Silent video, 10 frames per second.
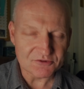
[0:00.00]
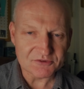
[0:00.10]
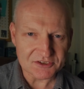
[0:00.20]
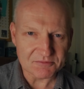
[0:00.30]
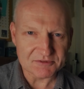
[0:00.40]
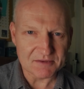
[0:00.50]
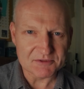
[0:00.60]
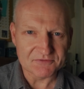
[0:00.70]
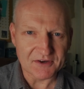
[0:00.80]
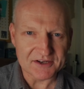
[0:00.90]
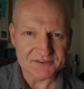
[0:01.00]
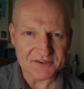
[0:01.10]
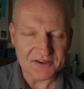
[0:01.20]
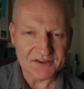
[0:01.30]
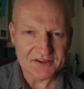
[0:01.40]
do sometimes find
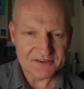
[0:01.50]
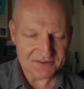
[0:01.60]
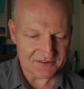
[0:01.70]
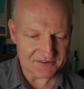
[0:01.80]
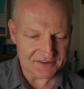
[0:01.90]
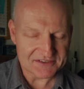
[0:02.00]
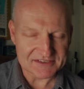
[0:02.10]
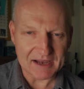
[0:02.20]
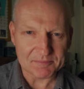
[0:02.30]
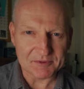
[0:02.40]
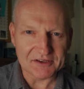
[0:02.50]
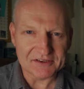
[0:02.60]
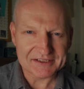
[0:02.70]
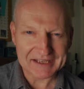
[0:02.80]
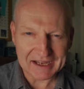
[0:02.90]
that this app
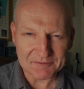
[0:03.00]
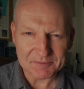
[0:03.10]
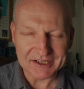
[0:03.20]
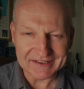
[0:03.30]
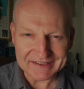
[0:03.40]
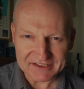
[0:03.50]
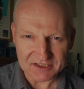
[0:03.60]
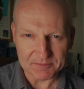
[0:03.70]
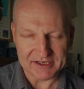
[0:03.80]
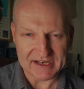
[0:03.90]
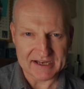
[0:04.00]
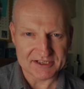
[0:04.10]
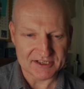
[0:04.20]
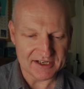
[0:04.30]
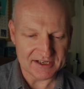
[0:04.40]
can be a little bit
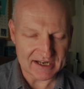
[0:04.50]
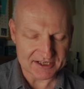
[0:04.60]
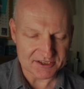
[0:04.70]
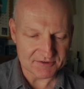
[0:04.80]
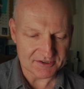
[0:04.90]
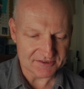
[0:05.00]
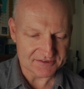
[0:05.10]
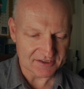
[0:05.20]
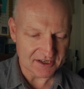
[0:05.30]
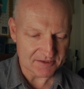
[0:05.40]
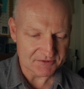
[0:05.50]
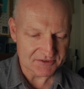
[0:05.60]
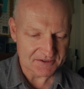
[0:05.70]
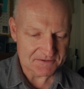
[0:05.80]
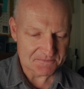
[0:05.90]
inaccurate at times.